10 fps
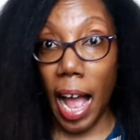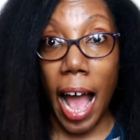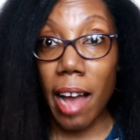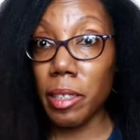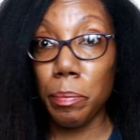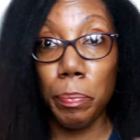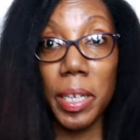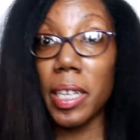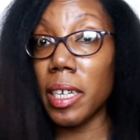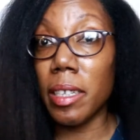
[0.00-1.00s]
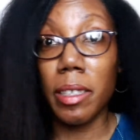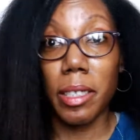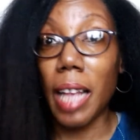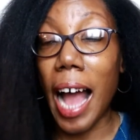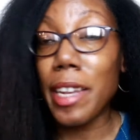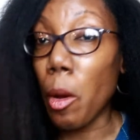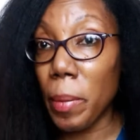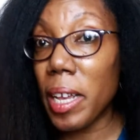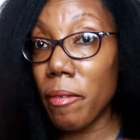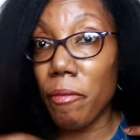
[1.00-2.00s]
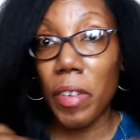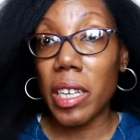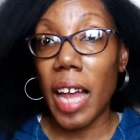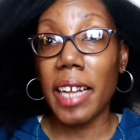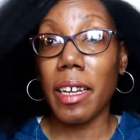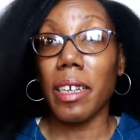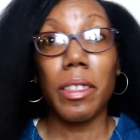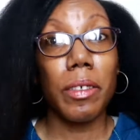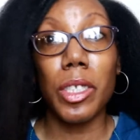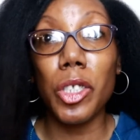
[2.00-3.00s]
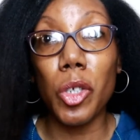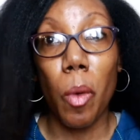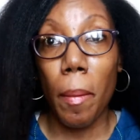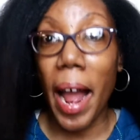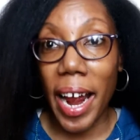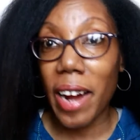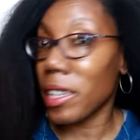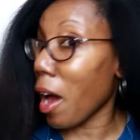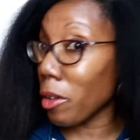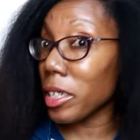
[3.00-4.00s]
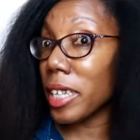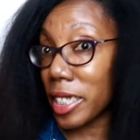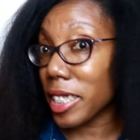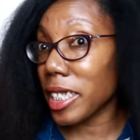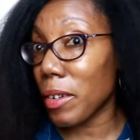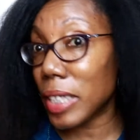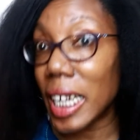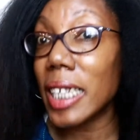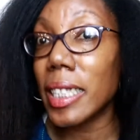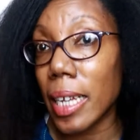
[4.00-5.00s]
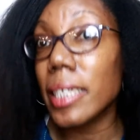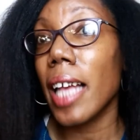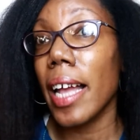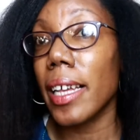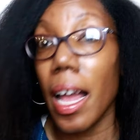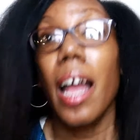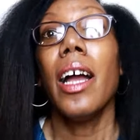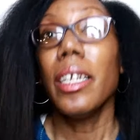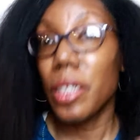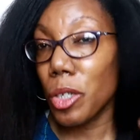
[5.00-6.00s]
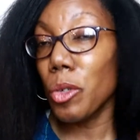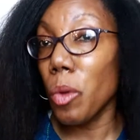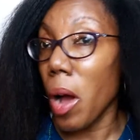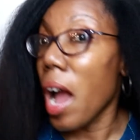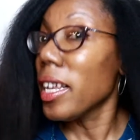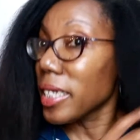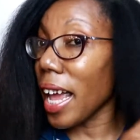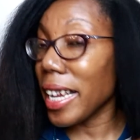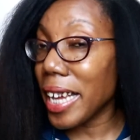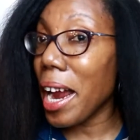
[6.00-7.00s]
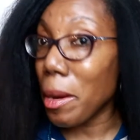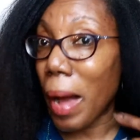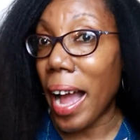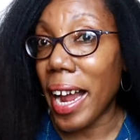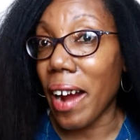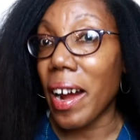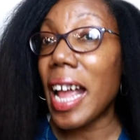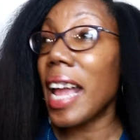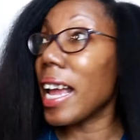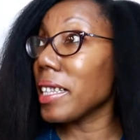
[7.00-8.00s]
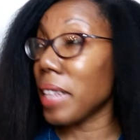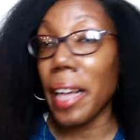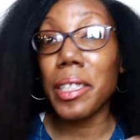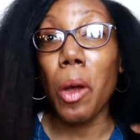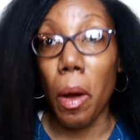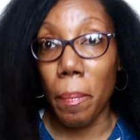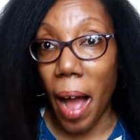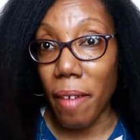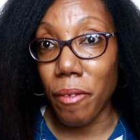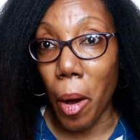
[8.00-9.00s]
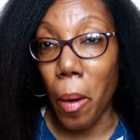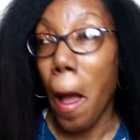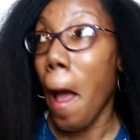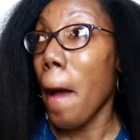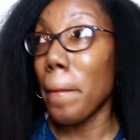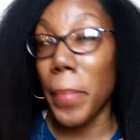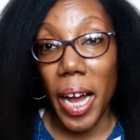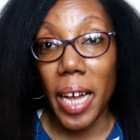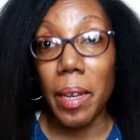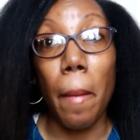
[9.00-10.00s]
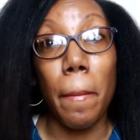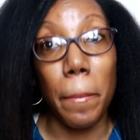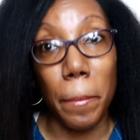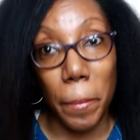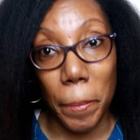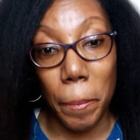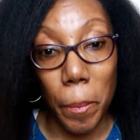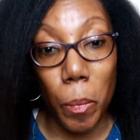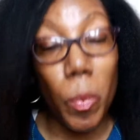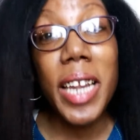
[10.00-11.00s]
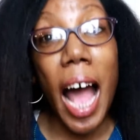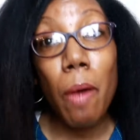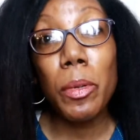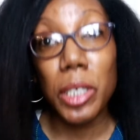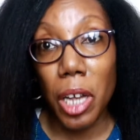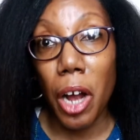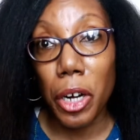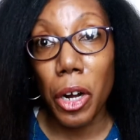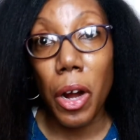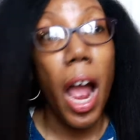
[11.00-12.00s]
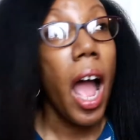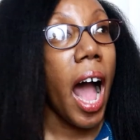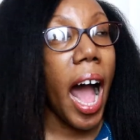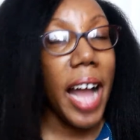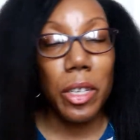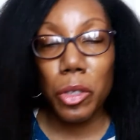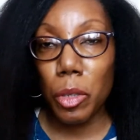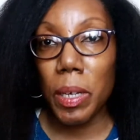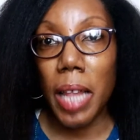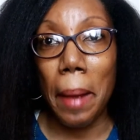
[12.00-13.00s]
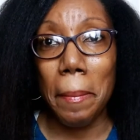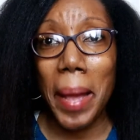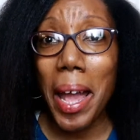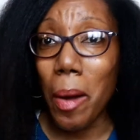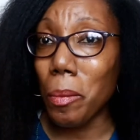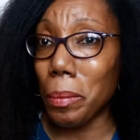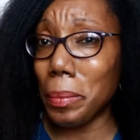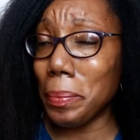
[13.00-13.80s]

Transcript: I don't be feeling like doing my hair and all the necessary things that it take to take care of my hair, and that's on my fault. But when I was younger, I used to be like, man,